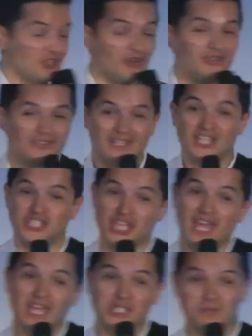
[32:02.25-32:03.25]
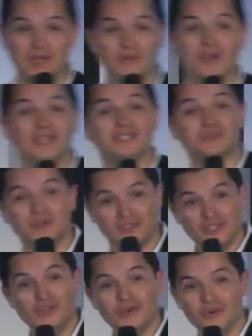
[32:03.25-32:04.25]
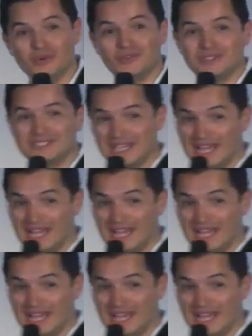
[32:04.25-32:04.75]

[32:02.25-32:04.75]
So the change begins with you.